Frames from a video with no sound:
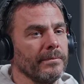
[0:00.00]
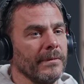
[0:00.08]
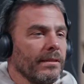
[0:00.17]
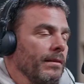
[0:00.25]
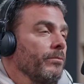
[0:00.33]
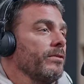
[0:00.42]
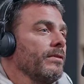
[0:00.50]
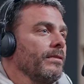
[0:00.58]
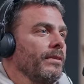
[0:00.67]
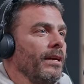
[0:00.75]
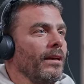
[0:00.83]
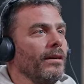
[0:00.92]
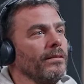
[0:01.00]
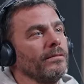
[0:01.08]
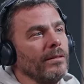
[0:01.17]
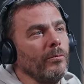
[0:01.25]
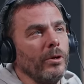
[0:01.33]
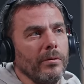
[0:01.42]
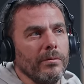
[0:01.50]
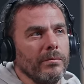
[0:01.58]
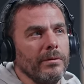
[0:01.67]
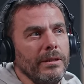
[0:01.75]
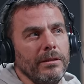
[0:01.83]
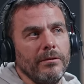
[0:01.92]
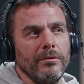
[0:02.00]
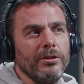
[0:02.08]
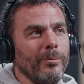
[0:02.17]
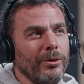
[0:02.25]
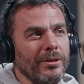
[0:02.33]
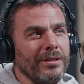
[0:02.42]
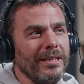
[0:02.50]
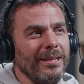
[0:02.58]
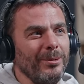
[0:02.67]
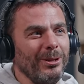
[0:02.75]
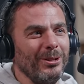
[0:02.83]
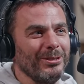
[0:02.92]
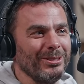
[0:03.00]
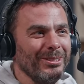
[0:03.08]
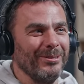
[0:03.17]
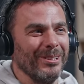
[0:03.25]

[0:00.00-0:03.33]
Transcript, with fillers: it's a Some, wild experience. Yeah, someone needs to jump on the table also